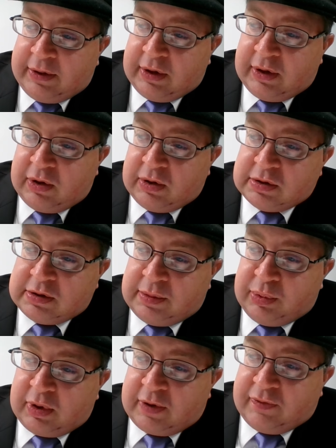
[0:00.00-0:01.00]
Then there's the
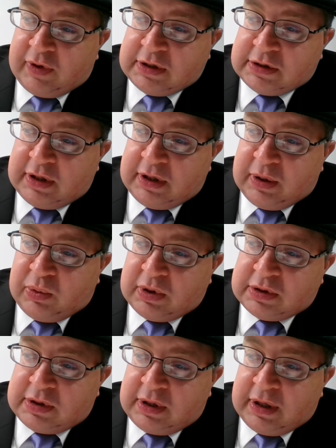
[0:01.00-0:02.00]
book of Isaiah
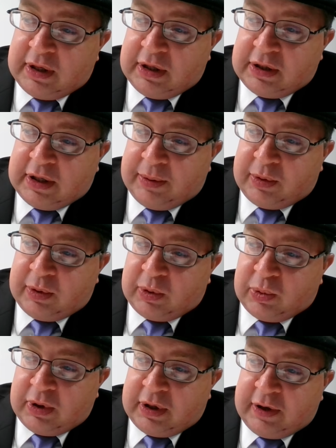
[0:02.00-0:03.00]
once again, chapter
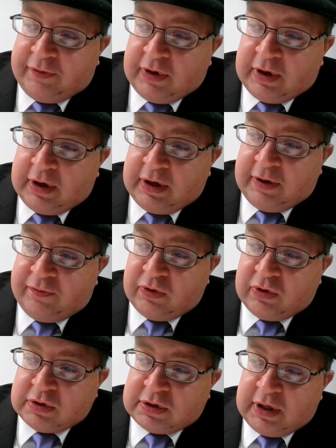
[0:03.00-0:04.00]
25,
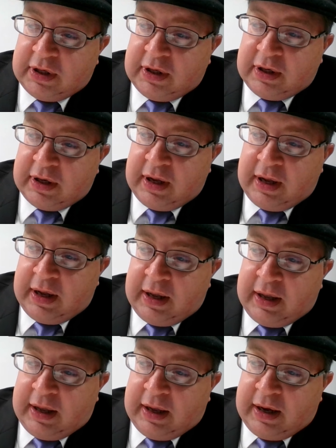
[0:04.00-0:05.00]
verse 8.
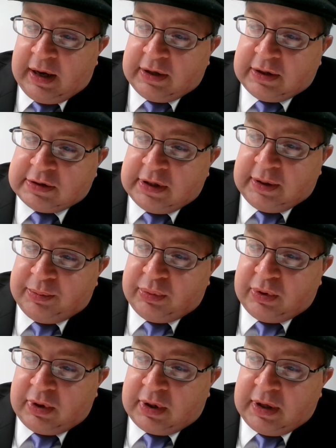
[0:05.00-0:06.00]
And the same
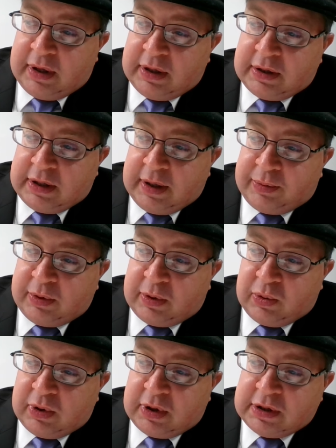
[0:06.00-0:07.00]
book, chapter
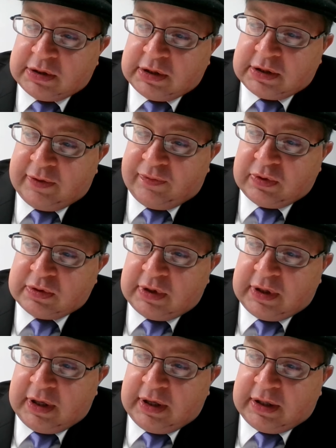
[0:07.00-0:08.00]
26, verse
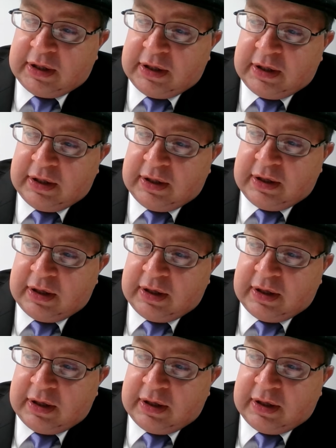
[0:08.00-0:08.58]
19